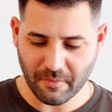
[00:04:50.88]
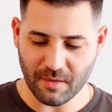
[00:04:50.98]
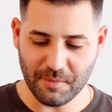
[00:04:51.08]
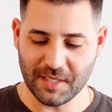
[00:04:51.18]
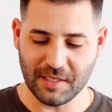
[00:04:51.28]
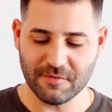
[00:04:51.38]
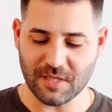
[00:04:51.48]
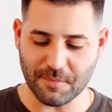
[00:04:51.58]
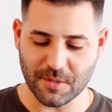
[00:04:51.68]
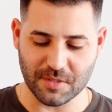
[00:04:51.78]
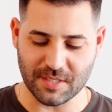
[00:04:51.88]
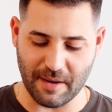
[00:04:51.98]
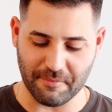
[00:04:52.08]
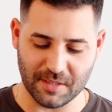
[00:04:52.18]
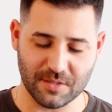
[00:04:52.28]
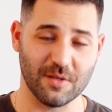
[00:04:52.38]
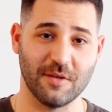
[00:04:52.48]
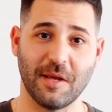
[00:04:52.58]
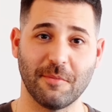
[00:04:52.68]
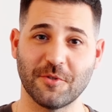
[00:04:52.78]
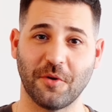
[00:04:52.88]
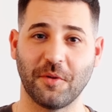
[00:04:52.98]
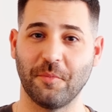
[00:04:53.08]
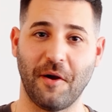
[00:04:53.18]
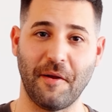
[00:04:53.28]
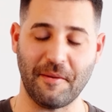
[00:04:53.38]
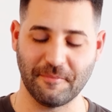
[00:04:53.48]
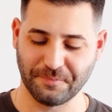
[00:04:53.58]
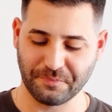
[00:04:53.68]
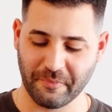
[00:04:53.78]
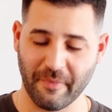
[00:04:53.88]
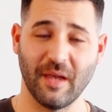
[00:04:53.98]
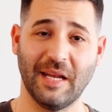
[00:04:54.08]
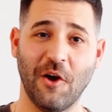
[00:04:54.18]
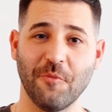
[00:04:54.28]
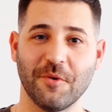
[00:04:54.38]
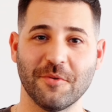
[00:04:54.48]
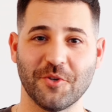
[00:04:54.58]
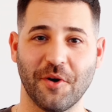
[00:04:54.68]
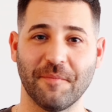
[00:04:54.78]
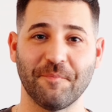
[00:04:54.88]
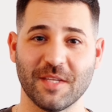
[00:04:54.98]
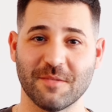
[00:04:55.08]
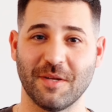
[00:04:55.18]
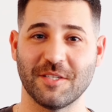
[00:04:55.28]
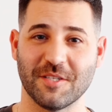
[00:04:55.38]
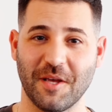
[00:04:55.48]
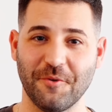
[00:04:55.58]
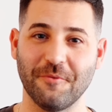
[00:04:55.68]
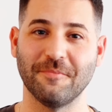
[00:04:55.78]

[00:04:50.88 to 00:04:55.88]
I mean, it lives up to its name. It's the double chocolate brownie. I hope you enjoy it as much as I do.